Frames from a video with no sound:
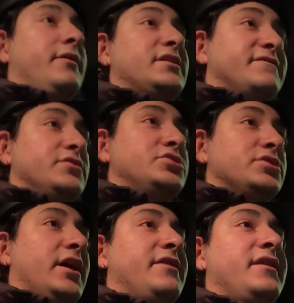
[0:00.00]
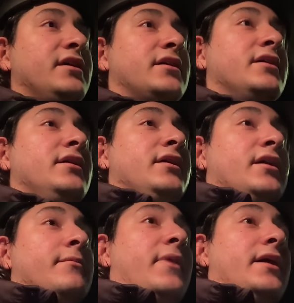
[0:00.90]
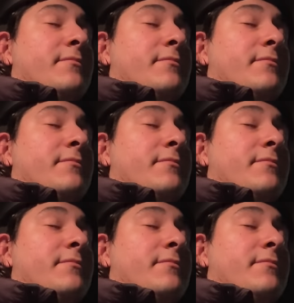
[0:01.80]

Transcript: That's for sure. I think my,